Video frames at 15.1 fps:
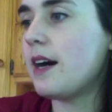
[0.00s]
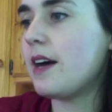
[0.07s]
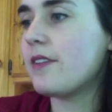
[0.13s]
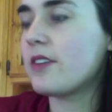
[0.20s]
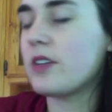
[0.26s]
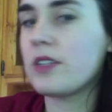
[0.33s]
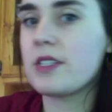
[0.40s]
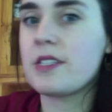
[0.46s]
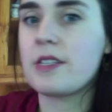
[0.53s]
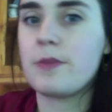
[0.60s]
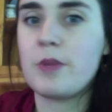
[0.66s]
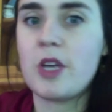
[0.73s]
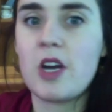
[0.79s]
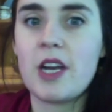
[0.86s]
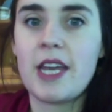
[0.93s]
got some
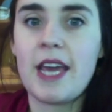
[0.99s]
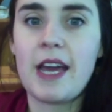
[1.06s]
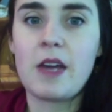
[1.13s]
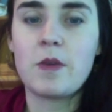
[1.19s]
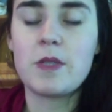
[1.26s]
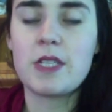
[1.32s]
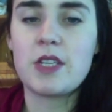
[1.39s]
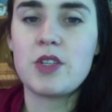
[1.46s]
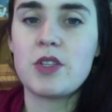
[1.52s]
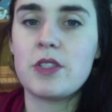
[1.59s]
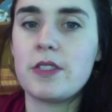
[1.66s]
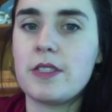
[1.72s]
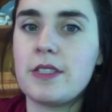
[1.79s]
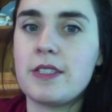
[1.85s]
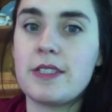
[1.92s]
yarny
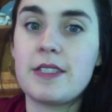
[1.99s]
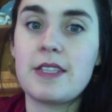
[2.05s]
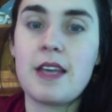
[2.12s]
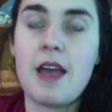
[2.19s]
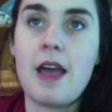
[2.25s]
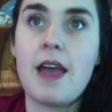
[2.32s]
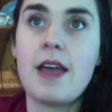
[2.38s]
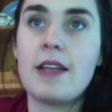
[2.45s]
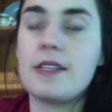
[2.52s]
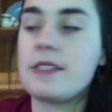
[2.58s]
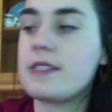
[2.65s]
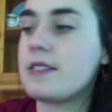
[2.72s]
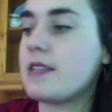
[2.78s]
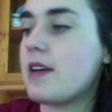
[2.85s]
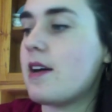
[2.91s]
acquisitions
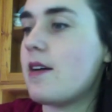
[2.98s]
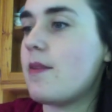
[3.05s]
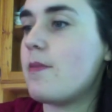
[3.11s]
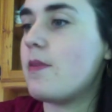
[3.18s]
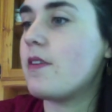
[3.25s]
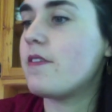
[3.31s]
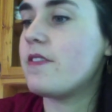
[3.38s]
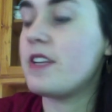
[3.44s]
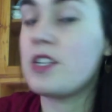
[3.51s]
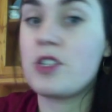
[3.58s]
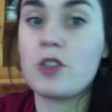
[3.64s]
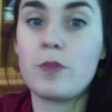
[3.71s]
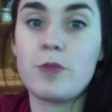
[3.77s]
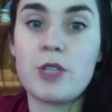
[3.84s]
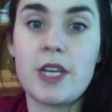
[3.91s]
and some
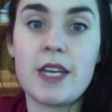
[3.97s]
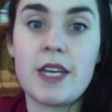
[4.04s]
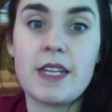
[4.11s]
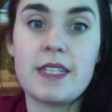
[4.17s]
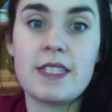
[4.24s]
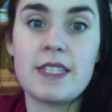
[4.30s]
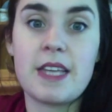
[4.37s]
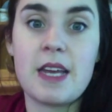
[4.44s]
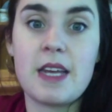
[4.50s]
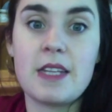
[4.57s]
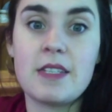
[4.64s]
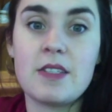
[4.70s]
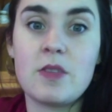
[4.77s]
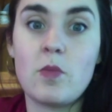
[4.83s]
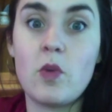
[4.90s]
finished objects
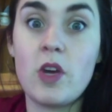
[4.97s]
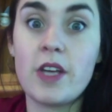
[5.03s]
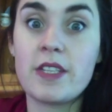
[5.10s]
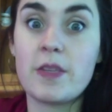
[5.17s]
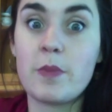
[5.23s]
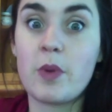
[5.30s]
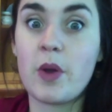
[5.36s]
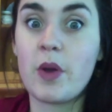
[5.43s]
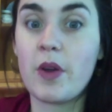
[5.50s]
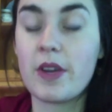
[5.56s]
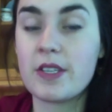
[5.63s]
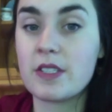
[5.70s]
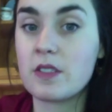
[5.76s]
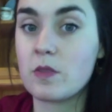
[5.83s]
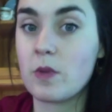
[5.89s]
and some works in
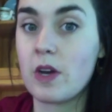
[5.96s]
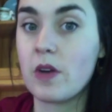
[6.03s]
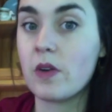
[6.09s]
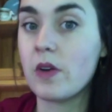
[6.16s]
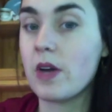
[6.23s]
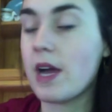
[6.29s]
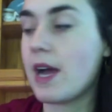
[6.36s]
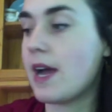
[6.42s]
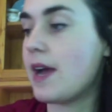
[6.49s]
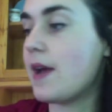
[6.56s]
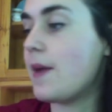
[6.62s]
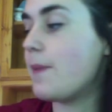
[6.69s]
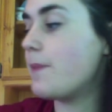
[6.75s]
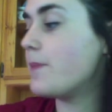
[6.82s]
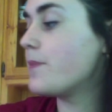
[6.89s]
progress as well.
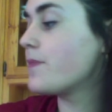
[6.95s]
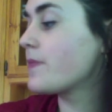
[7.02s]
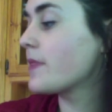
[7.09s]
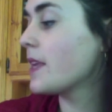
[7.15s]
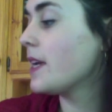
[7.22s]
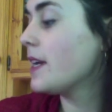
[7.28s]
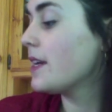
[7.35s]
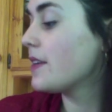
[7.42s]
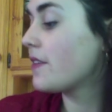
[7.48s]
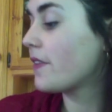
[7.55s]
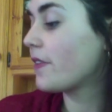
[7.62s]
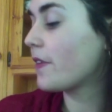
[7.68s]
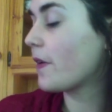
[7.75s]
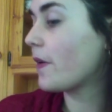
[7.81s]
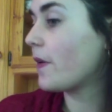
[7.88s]

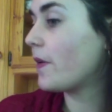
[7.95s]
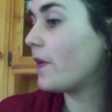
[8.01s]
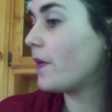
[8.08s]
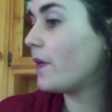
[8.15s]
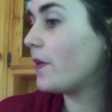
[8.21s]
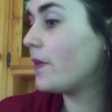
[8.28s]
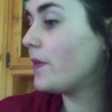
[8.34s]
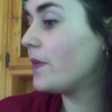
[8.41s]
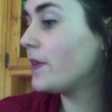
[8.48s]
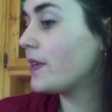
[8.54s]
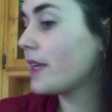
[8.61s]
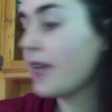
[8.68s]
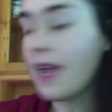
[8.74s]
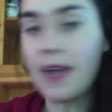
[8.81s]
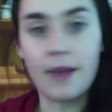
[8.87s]
So
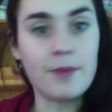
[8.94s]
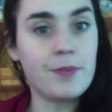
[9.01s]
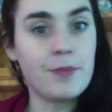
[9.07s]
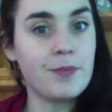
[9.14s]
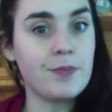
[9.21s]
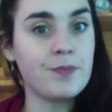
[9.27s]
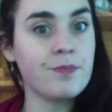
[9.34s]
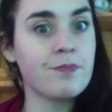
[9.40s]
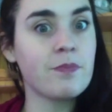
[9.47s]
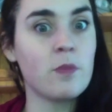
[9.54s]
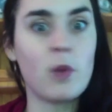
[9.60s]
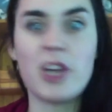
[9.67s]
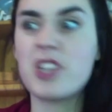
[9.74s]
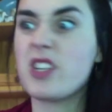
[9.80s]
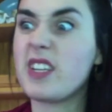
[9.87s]
yeah,
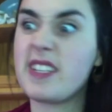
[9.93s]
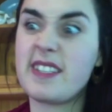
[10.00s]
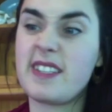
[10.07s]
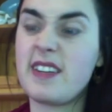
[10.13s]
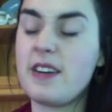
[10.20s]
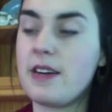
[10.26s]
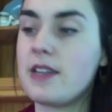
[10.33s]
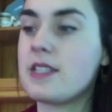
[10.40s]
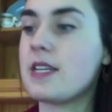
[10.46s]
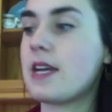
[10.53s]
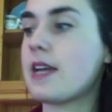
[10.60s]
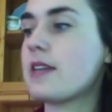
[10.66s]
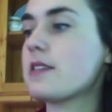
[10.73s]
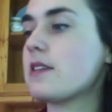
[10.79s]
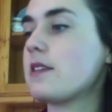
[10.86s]
where shall I start? I
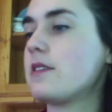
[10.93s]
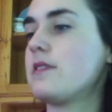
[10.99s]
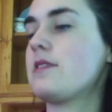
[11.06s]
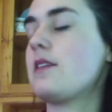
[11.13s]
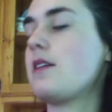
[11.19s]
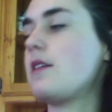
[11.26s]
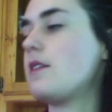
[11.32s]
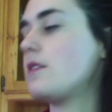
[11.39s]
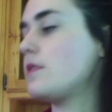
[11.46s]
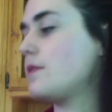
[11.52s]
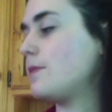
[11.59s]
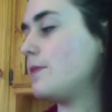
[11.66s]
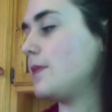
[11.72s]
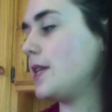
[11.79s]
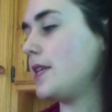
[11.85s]
guess I'll start
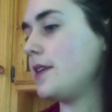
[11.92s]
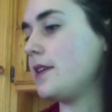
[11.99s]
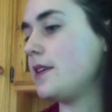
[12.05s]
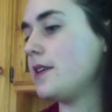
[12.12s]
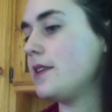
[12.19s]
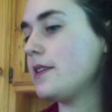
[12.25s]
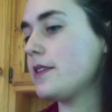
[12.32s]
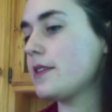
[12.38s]
with